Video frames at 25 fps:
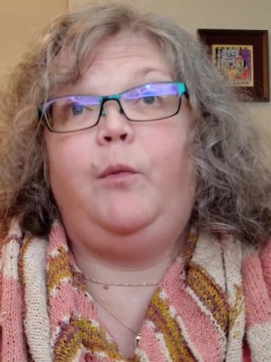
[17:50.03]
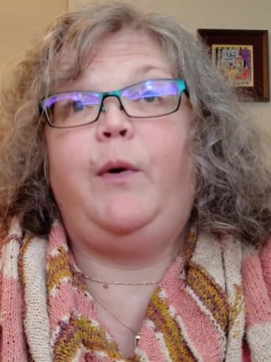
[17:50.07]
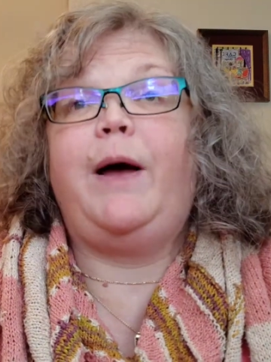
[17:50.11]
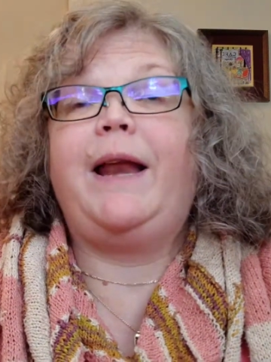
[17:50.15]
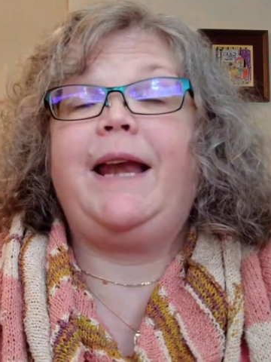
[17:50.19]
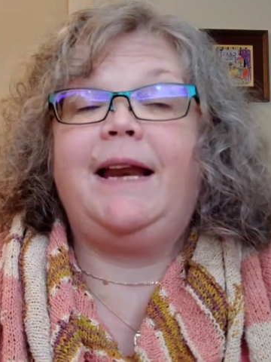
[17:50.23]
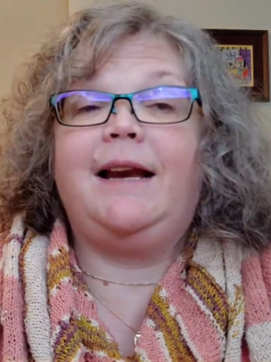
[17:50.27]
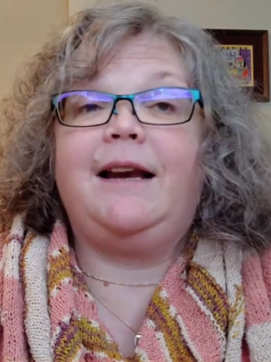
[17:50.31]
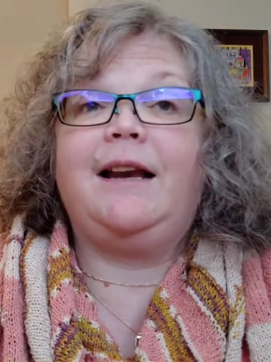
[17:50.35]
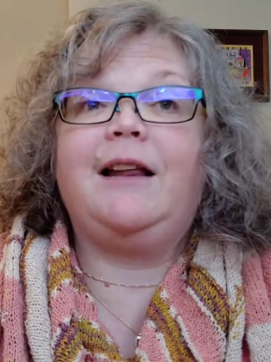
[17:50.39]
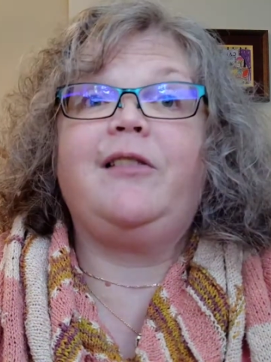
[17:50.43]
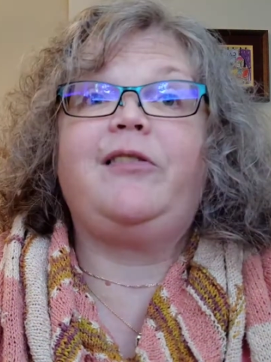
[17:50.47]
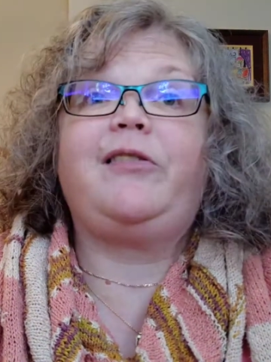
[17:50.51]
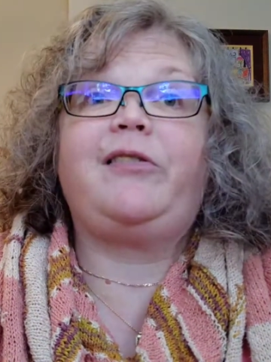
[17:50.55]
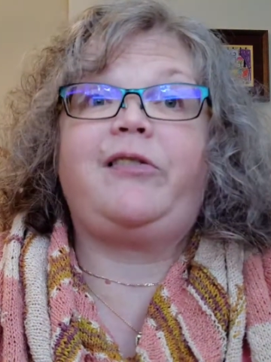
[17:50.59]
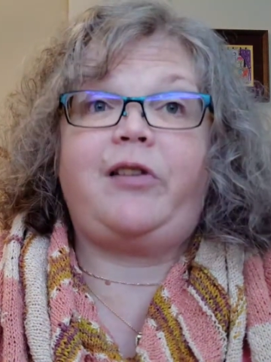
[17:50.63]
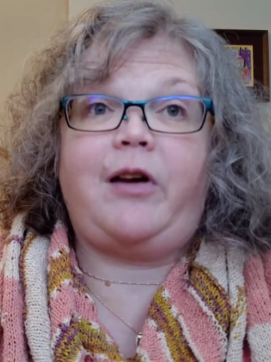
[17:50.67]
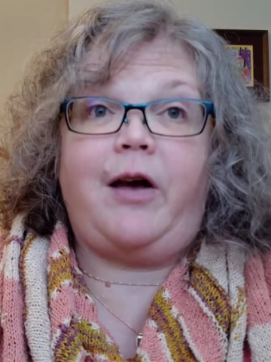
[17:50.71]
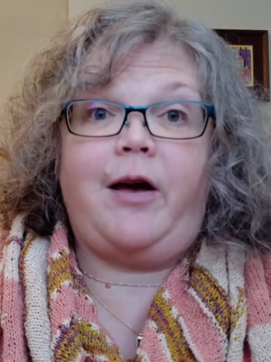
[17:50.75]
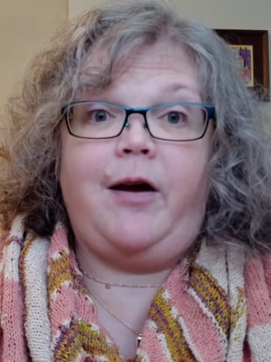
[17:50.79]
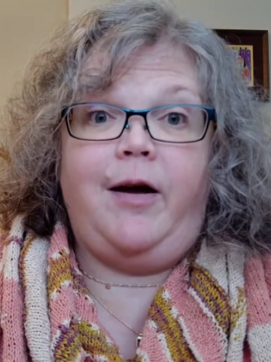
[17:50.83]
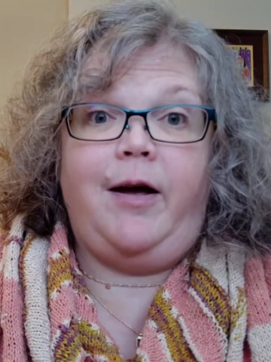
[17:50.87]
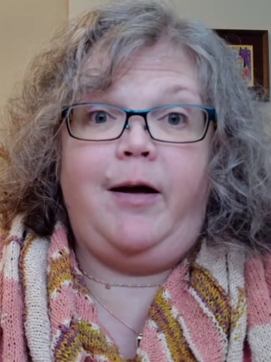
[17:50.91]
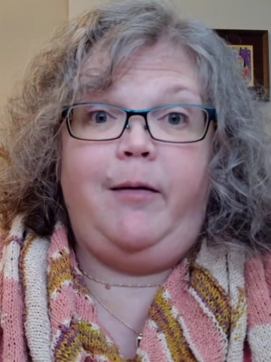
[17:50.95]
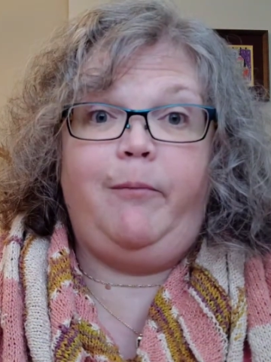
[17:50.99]
it is
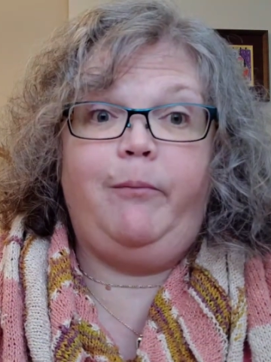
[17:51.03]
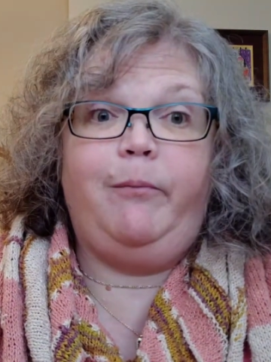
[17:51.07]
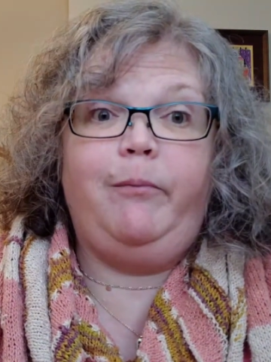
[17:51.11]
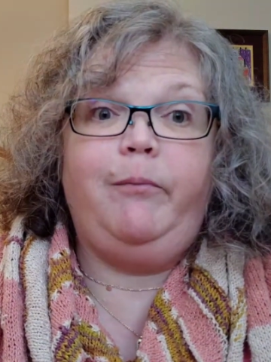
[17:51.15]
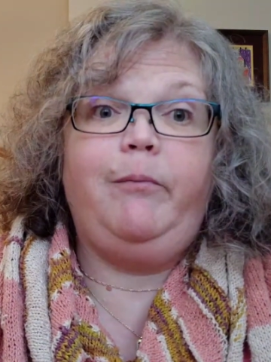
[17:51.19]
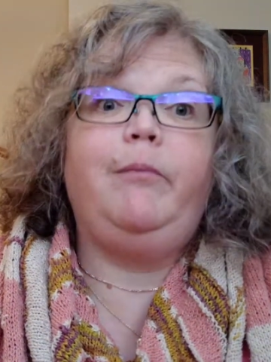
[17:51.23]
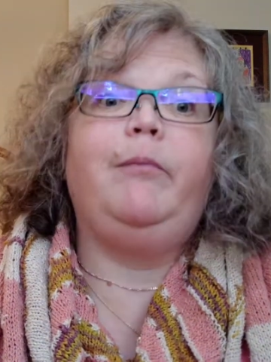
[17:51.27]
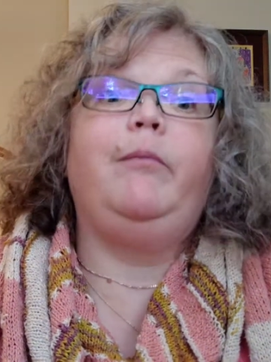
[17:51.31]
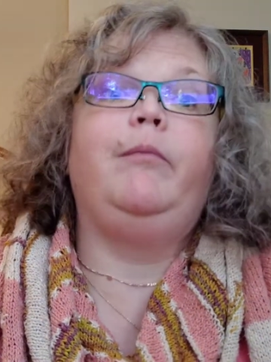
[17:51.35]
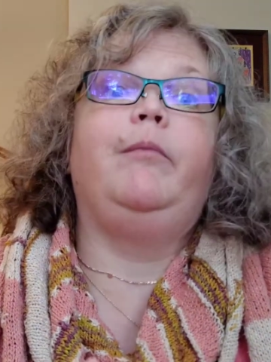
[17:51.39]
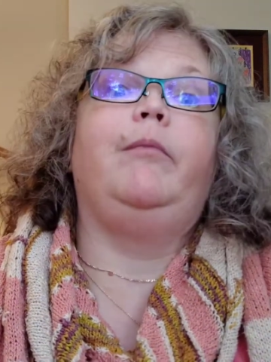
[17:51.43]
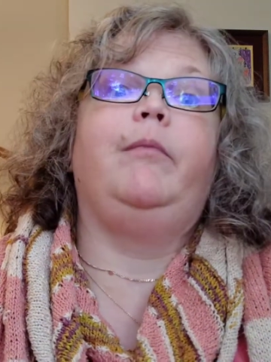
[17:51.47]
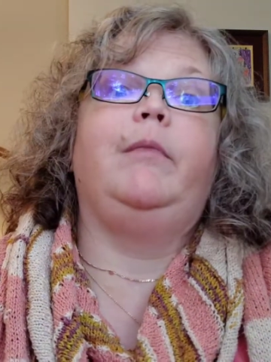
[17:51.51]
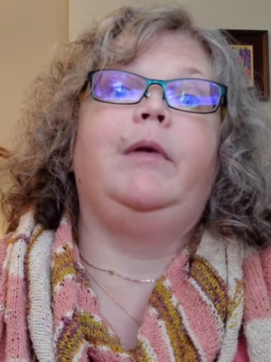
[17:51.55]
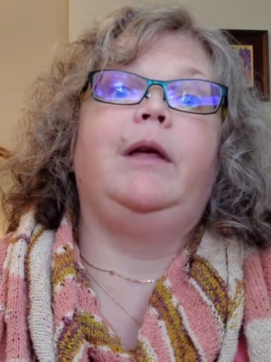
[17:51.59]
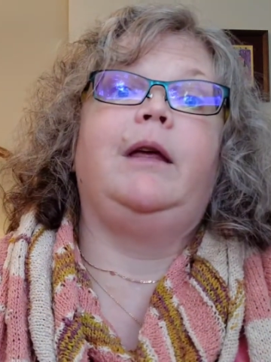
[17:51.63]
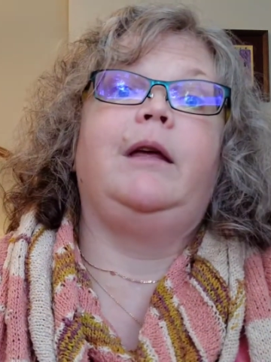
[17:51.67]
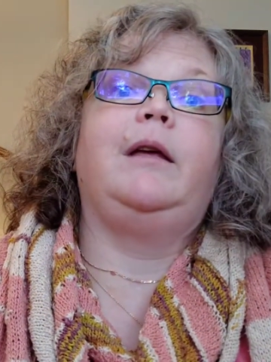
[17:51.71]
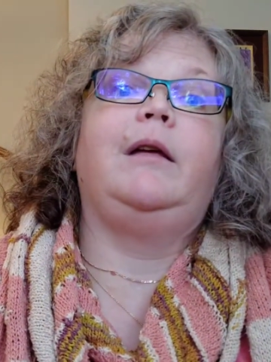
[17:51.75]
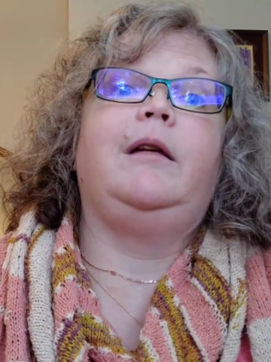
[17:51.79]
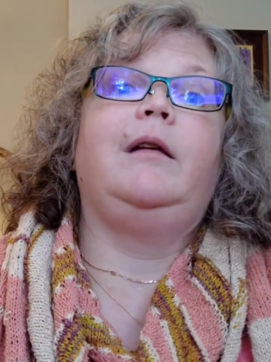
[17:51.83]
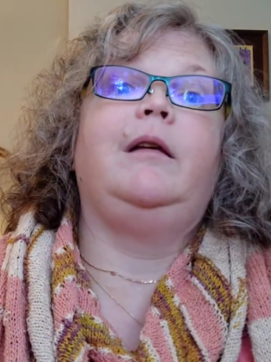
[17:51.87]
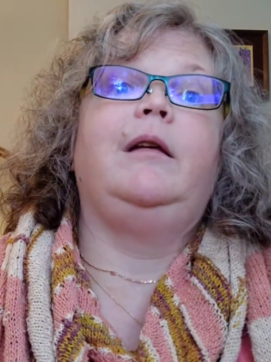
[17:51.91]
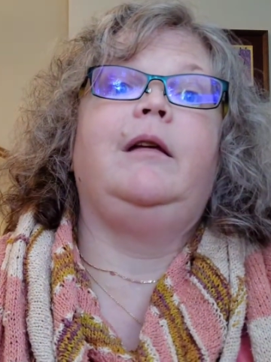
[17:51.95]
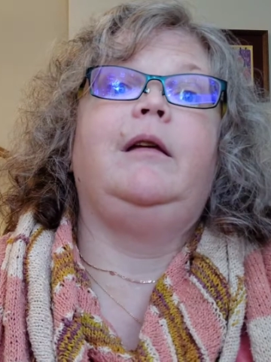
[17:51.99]
time
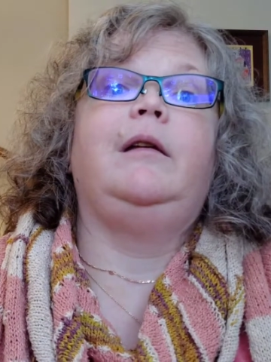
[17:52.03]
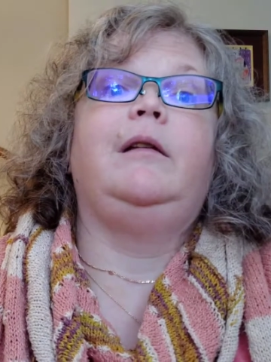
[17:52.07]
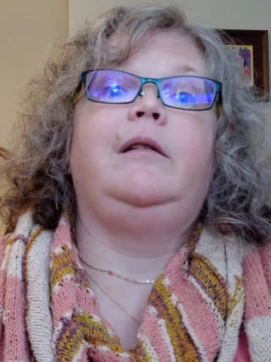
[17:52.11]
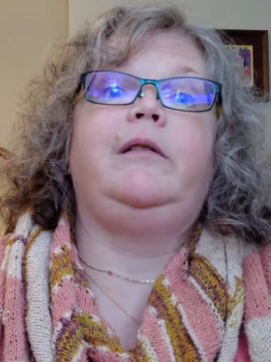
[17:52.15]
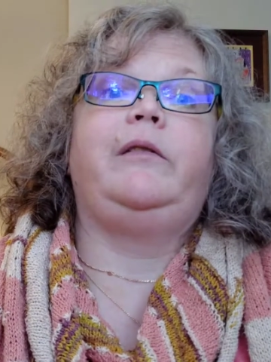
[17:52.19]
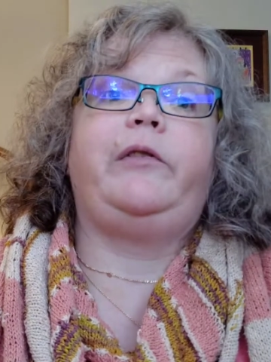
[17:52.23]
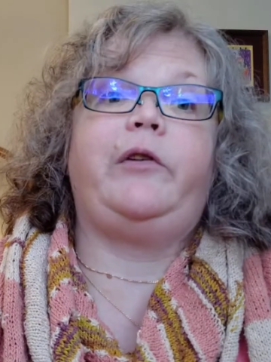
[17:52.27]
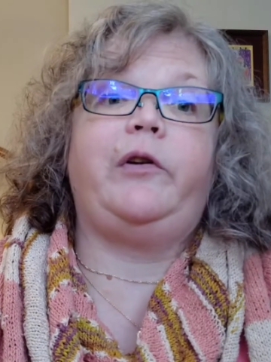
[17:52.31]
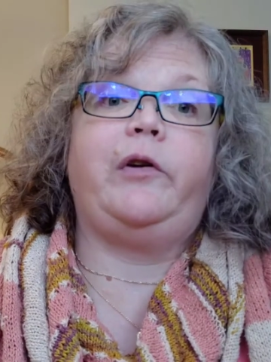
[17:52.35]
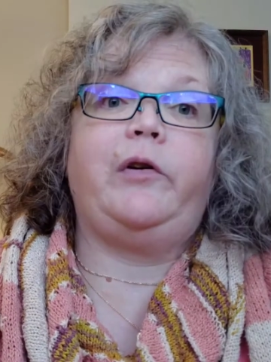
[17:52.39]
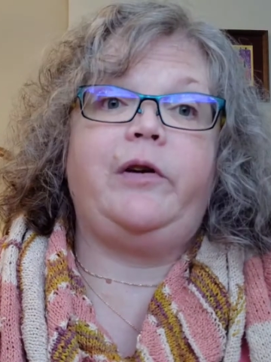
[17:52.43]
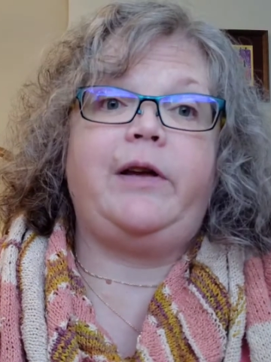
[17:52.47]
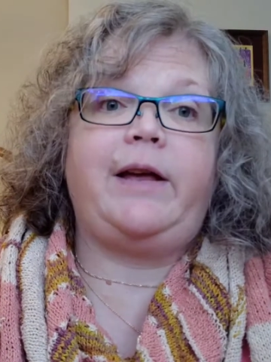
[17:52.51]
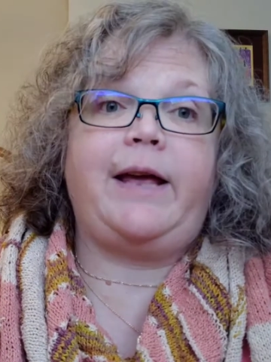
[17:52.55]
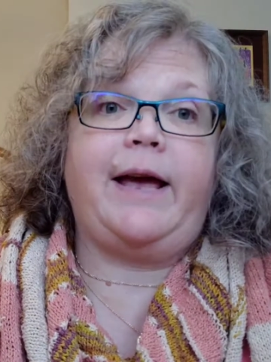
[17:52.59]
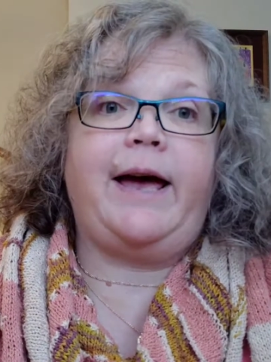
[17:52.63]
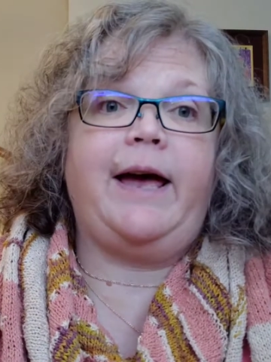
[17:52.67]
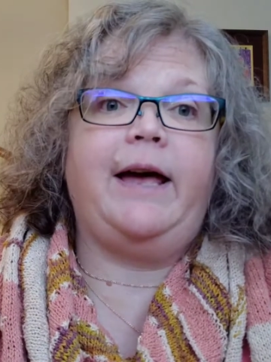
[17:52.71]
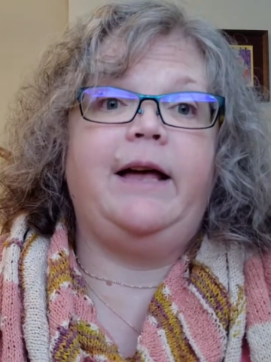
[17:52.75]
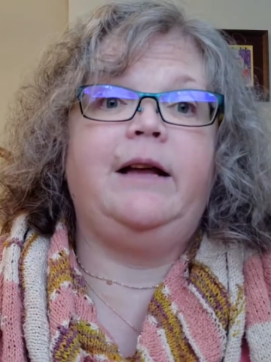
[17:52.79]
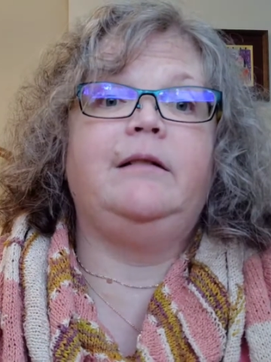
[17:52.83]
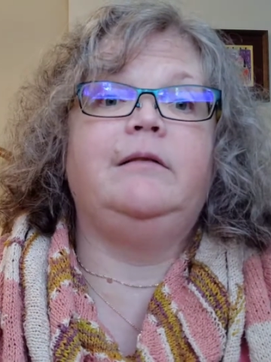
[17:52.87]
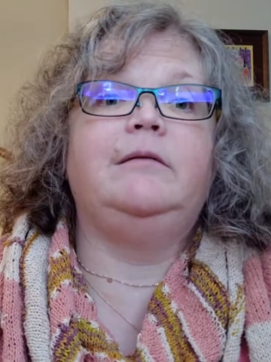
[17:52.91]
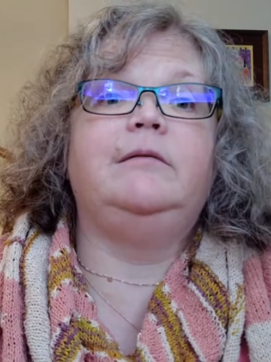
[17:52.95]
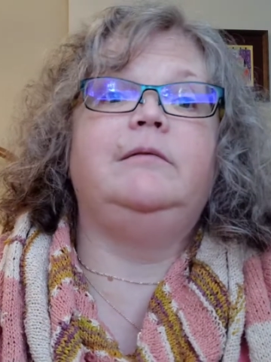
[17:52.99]
to
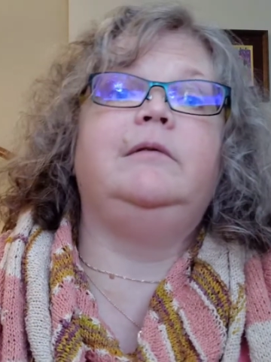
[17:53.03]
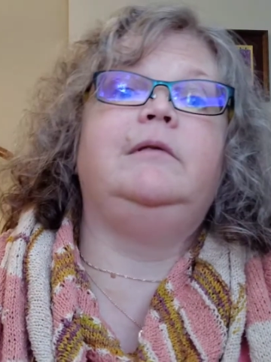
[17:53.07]
get